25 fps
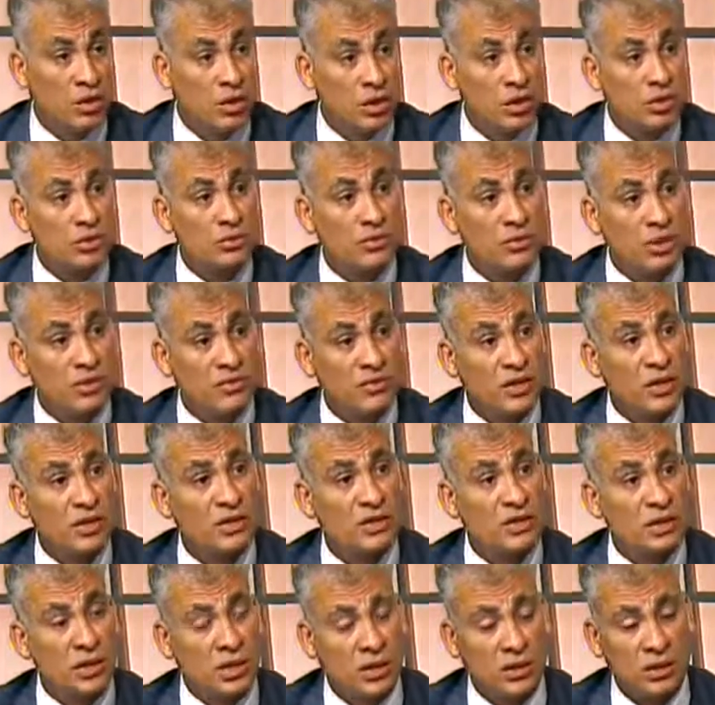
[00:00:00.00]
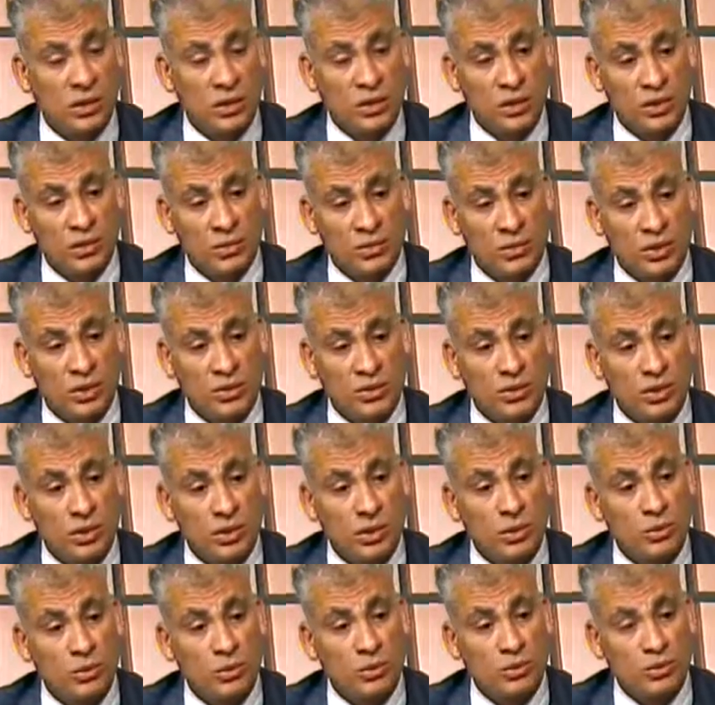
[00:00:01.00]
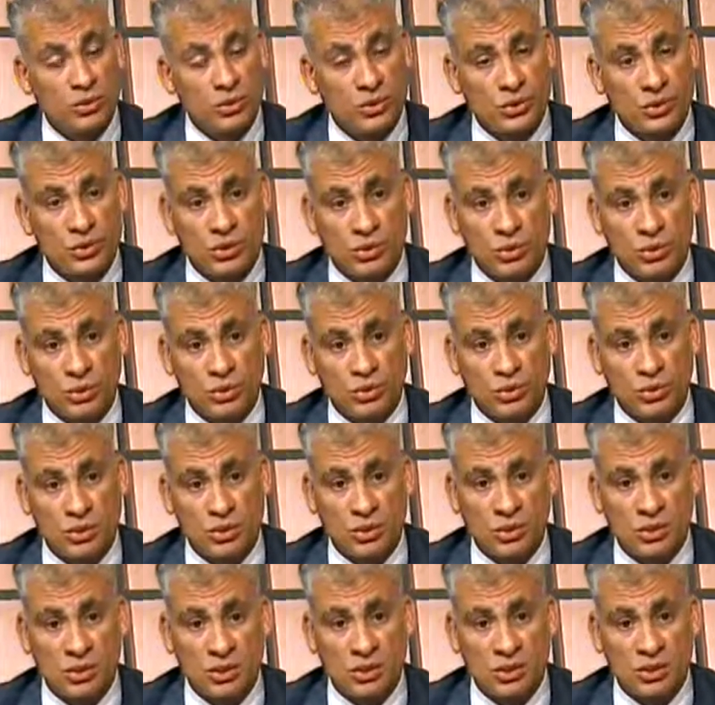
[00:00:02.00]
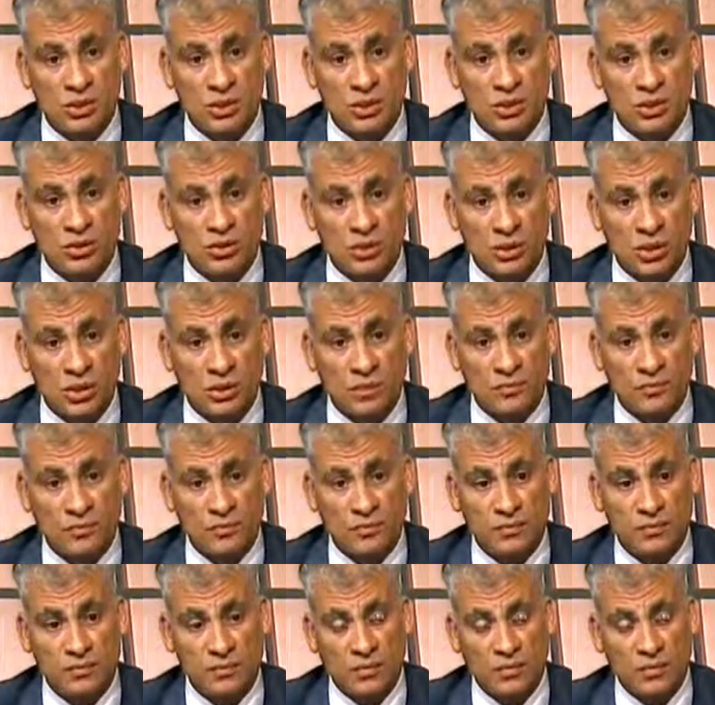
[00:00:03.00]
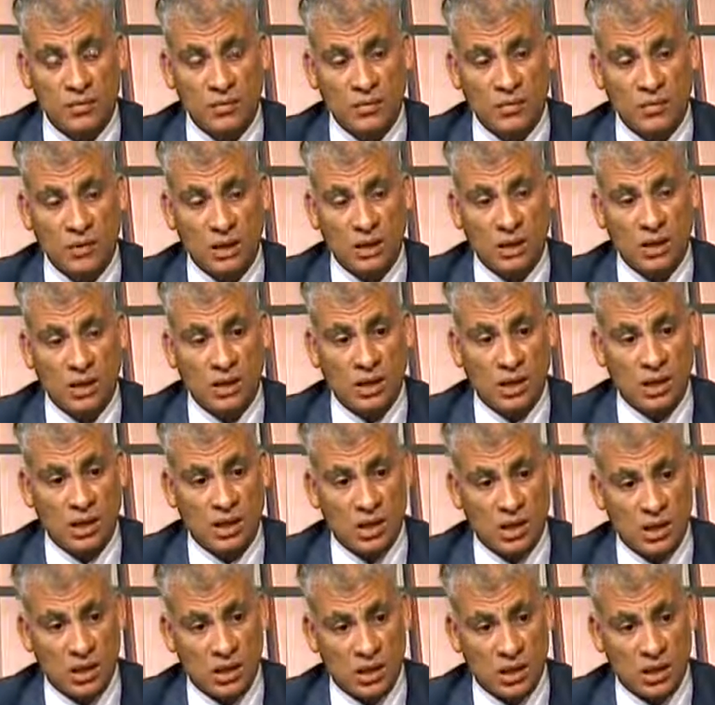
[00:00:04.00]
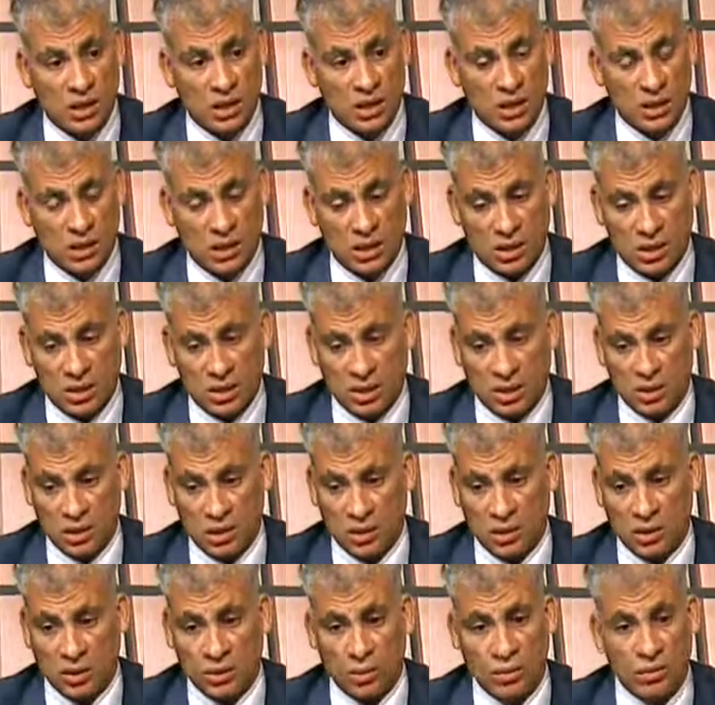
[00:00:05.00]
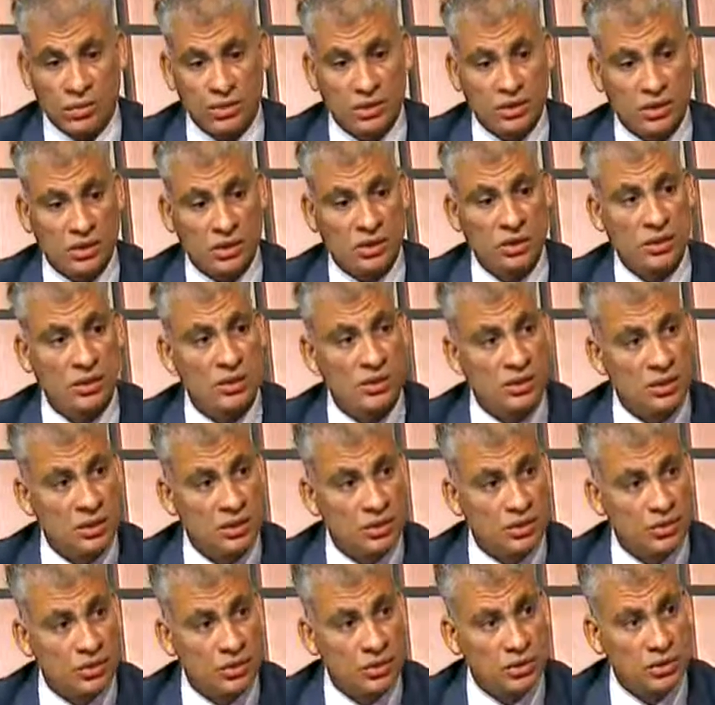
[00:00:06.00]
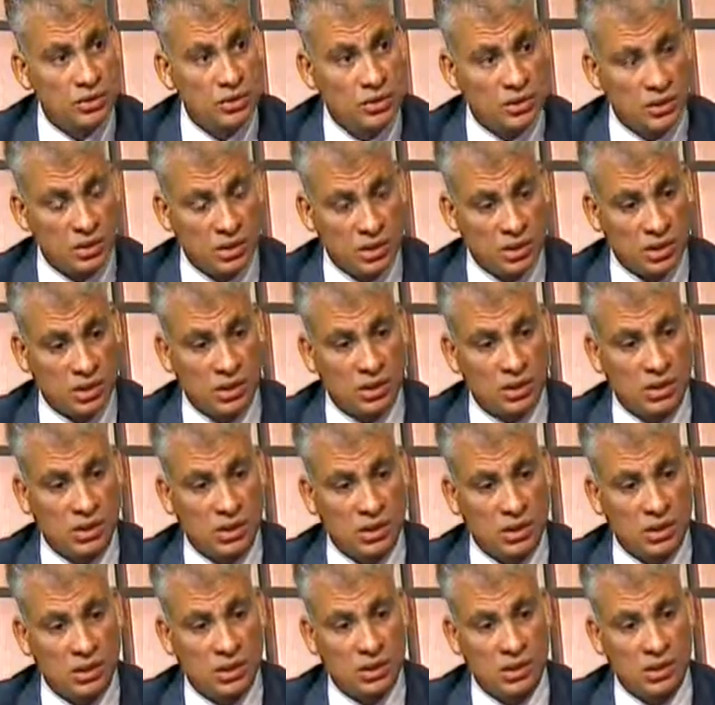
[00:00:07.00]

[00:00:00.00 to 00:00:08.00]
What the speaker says: Also we have extra one renewable sources, which it's using the water extension and